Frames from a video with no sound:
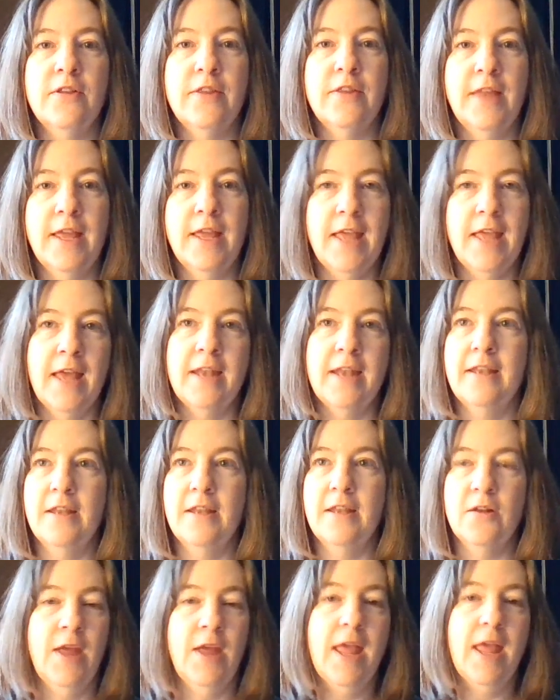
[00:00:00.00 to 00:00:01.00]
they get
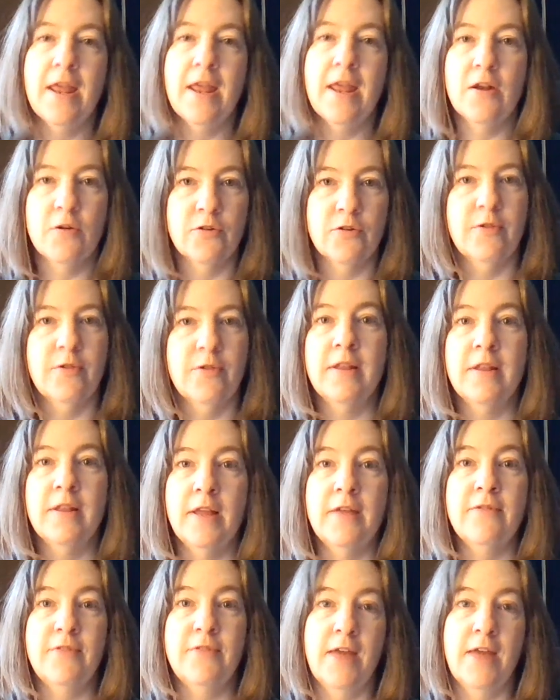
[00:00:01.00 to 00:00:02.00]
hit or something. And
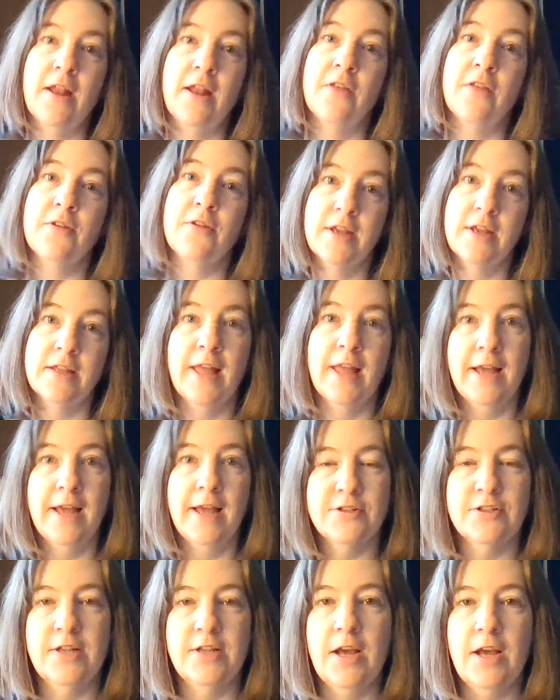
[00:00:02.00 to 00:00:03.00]
if that other kid
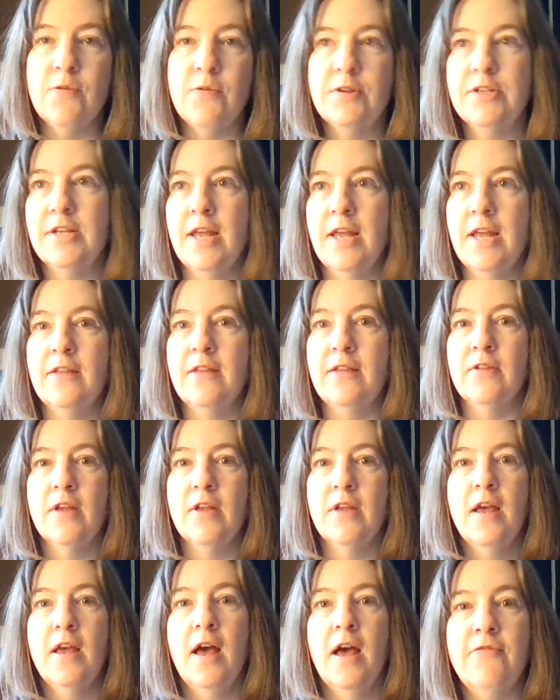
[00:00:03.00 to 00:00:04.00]
lashes out, which again is
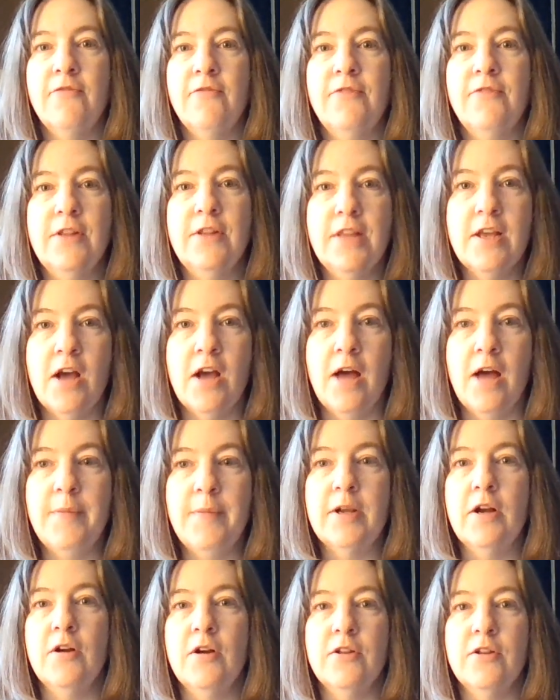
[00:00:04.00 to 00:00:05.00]
a fairly
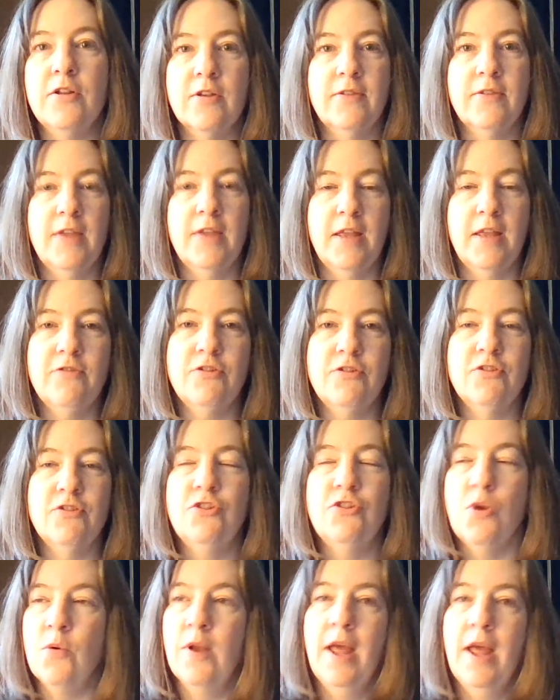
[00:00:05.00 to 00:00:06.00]
common occurrence because kids
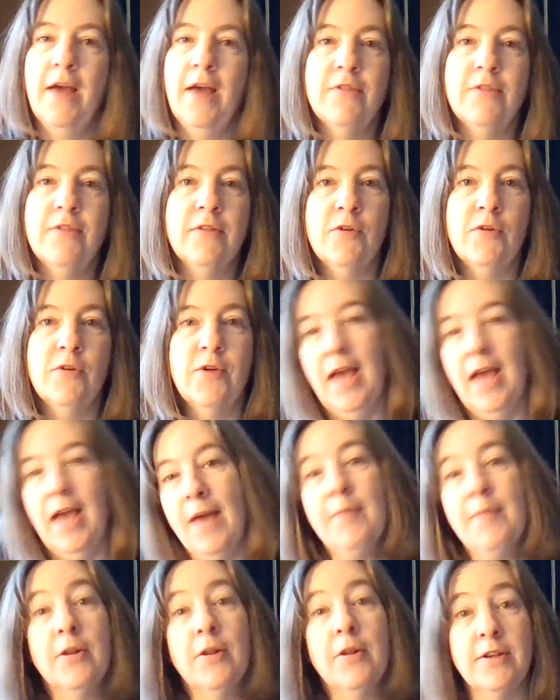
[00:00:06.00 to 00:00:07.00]
just don't have the
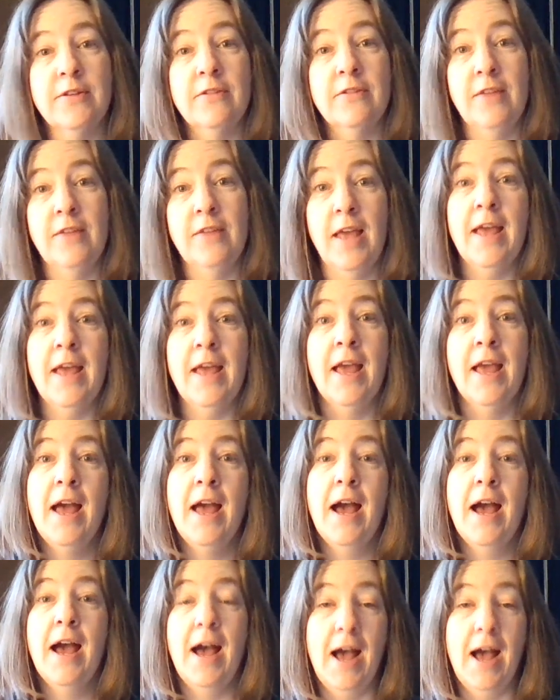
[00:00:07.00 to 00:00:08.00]
vocabulary to say,
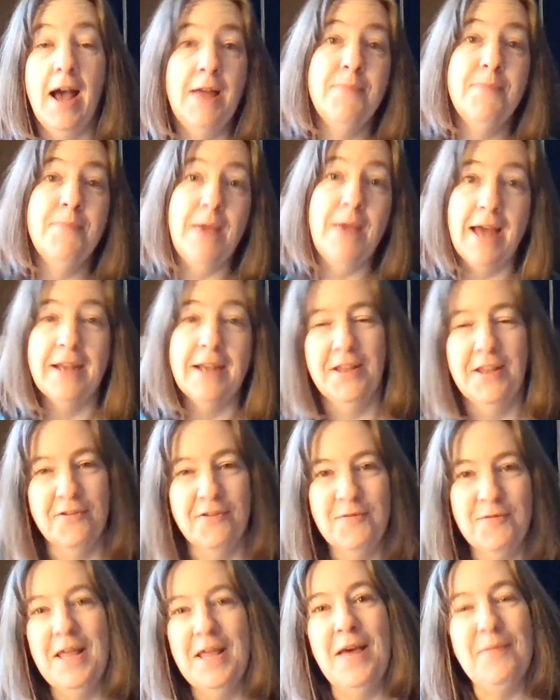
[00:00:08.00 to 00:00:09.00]
I'm mad,
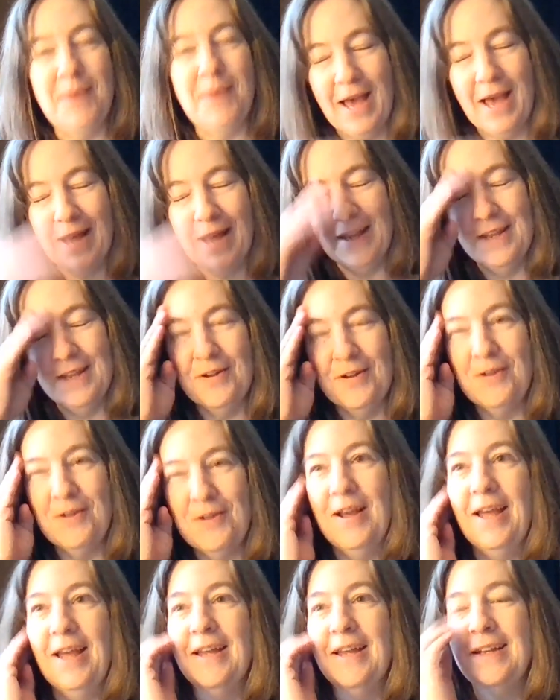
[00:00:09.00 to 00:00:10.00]
give me that back,
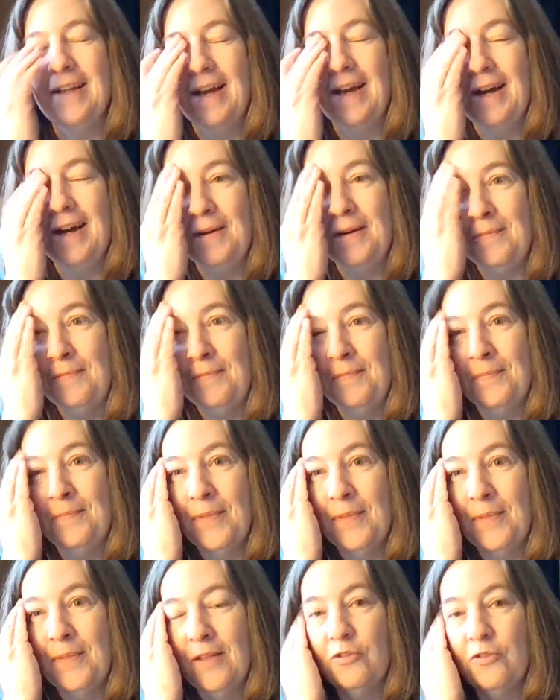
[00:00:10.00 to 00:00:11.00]
and
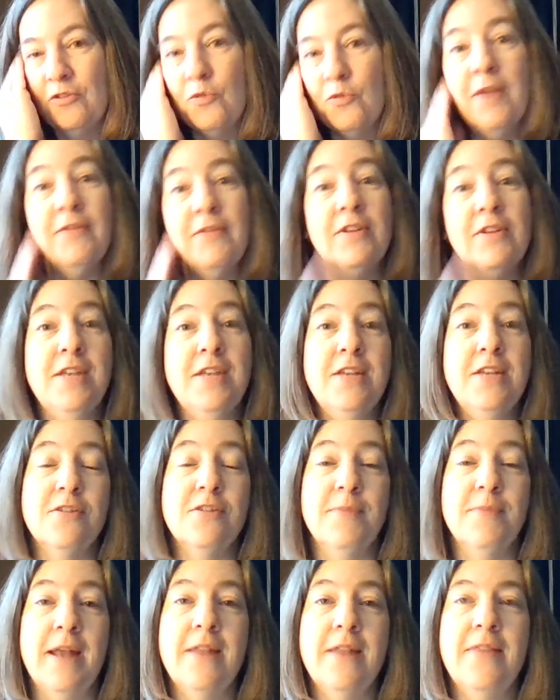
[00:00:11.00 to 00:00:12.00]
so we have to teach
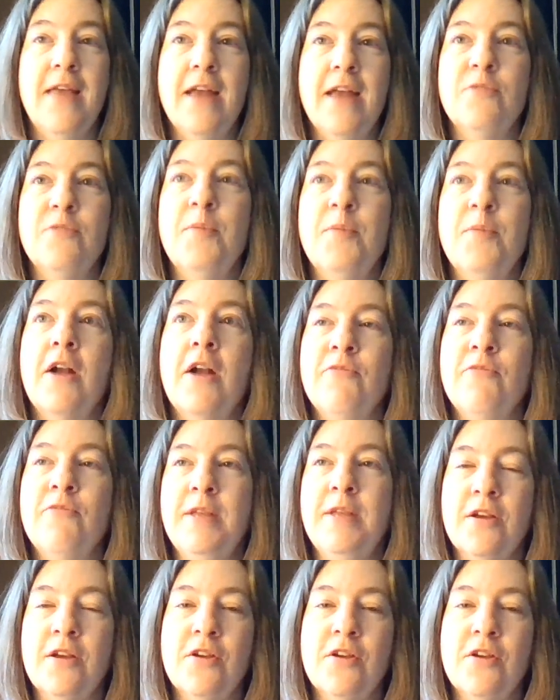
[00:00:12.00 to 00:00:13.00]
them that. And that is part of
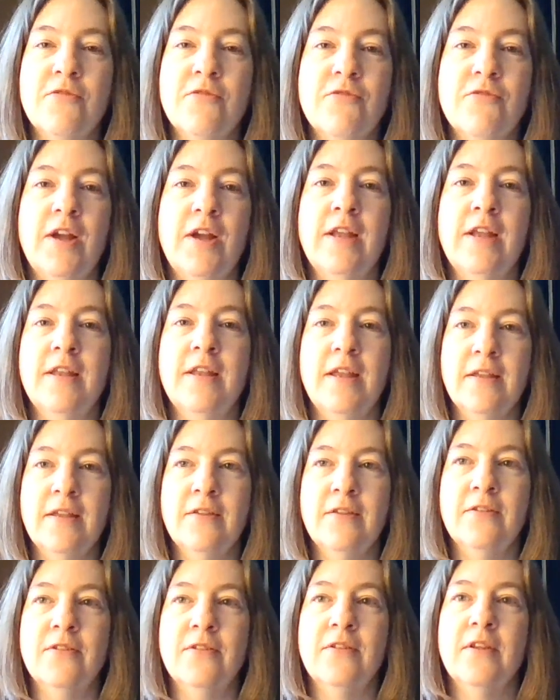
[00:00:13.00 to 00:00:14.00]
being a good friend,
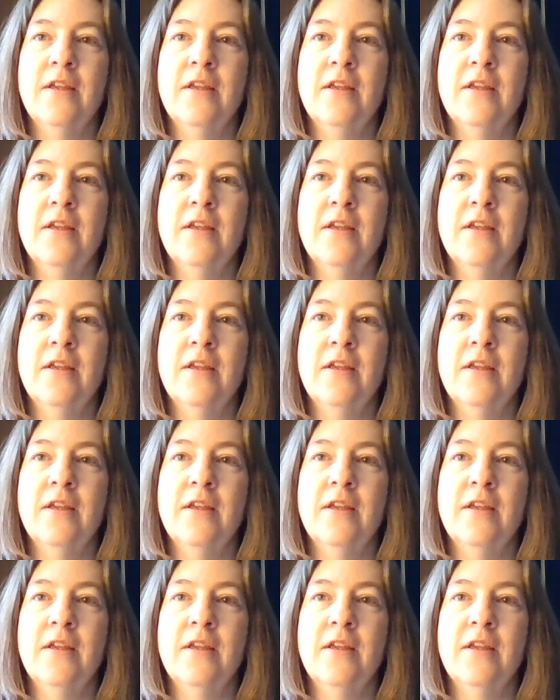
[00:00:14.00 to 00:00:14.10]
is